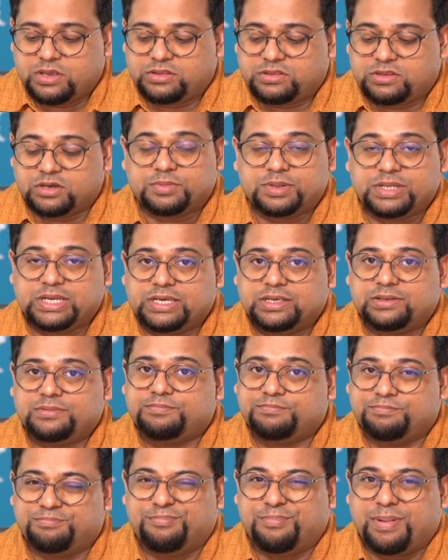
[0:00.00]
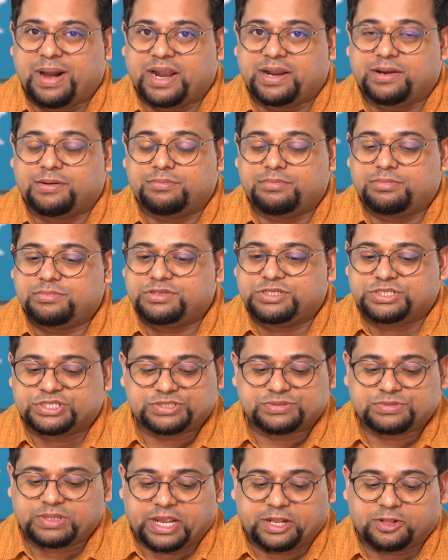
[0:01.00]
thermally bad,
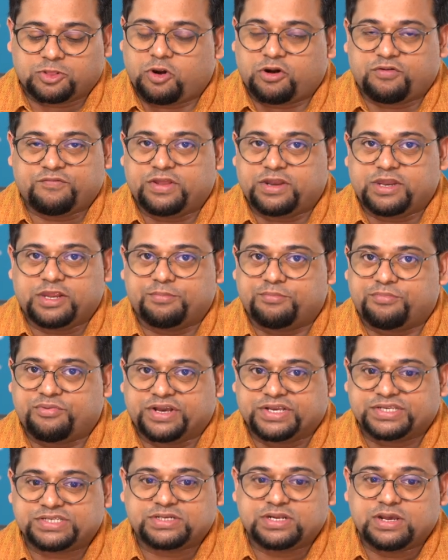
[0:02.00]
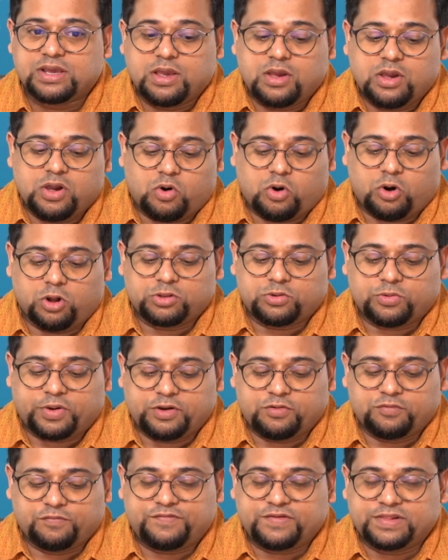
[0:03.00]
just like not very impressed. Although I
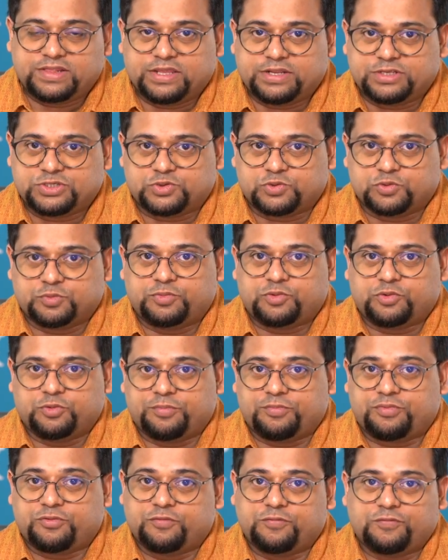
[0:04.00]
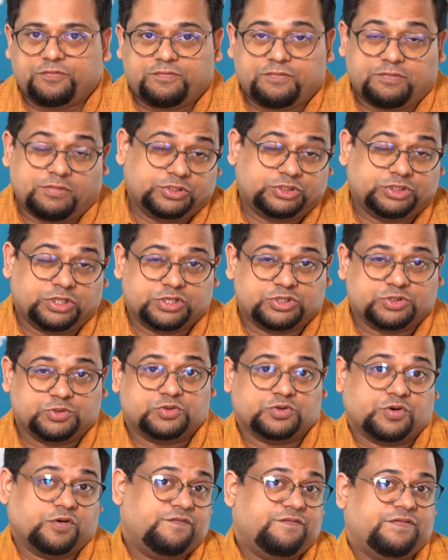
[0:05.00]
do feel there is room to improve.
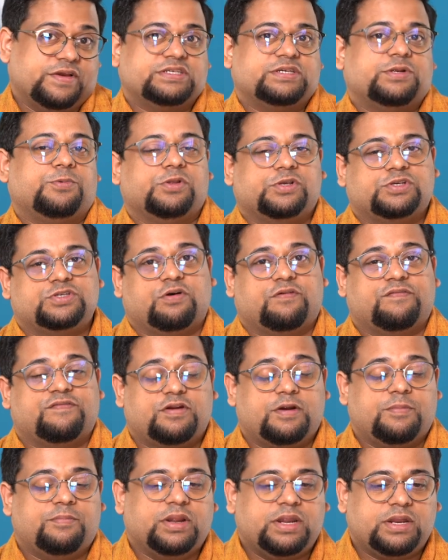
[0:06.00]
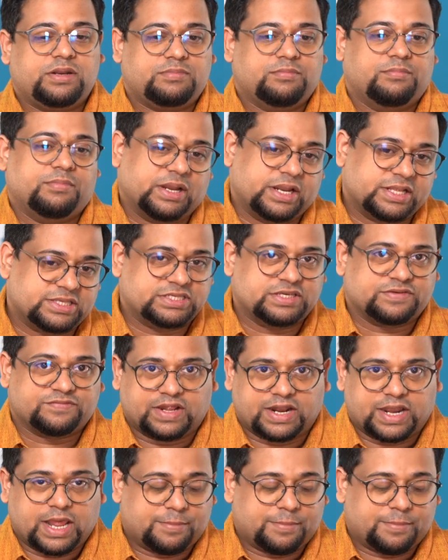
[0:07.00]
Asus could fix it with a software update, but let's see if that